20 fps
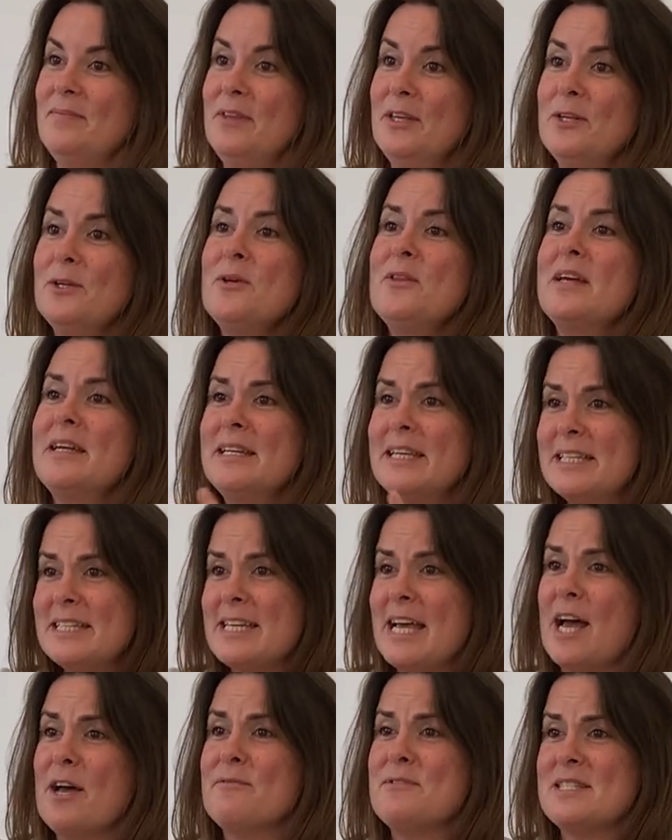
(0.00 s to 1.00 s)
they need to
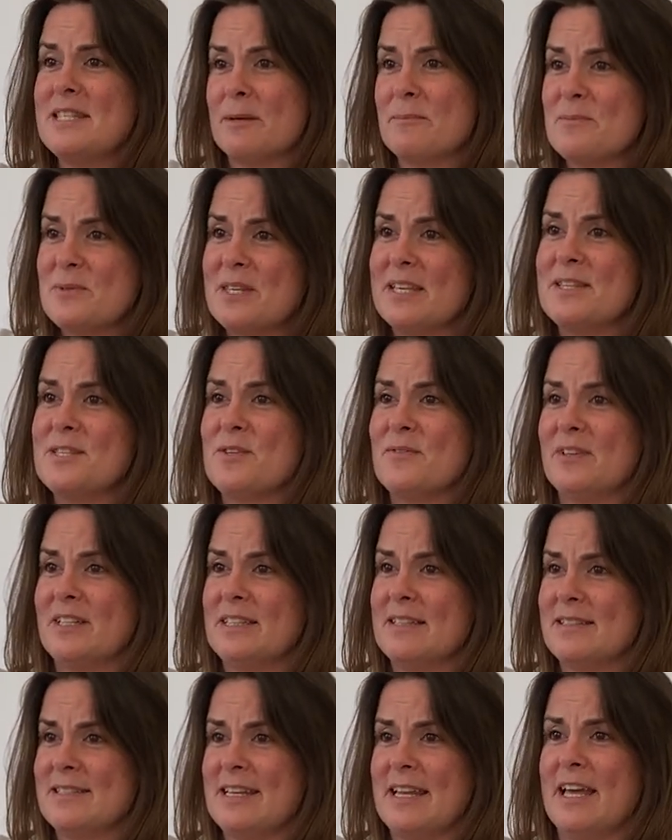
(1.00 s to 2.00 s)
have some sense of
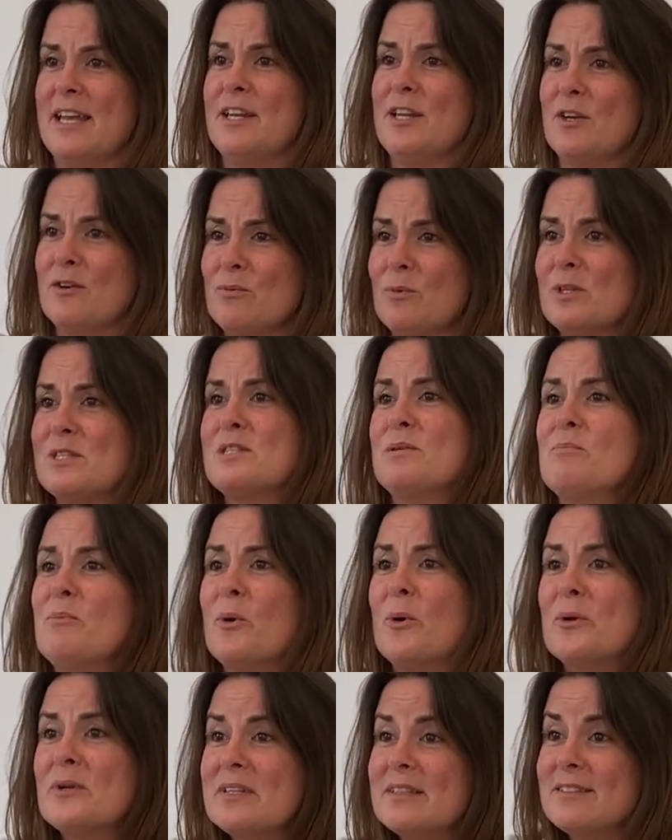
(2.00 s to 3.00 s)
understanding of what's
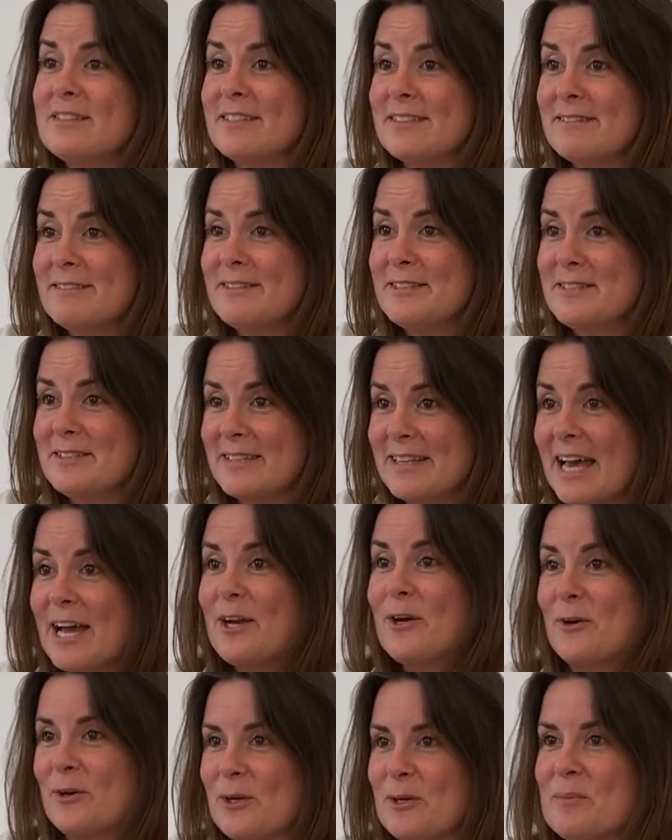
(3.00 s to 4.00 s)
important to
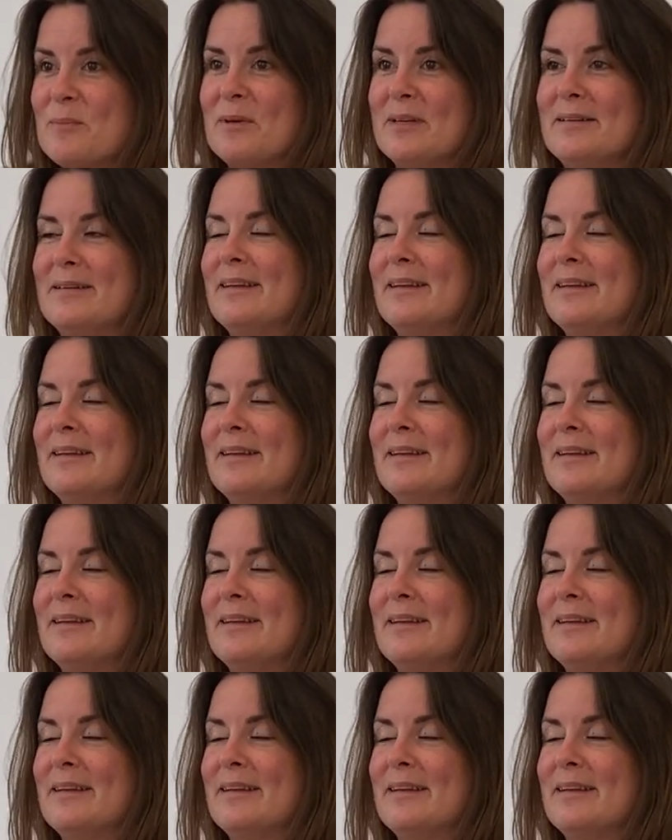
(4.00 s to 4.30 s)
that group,